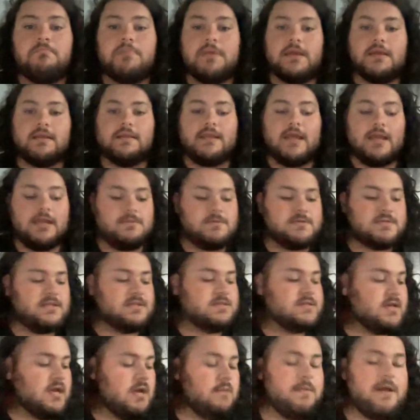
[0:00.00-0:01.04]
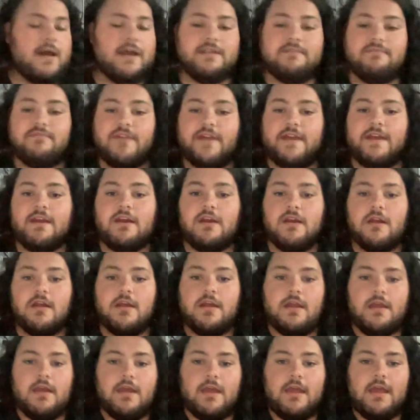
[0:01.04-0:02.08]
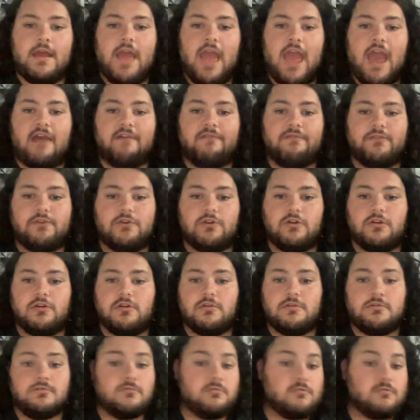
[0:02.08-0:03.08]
big names that has come out of there after,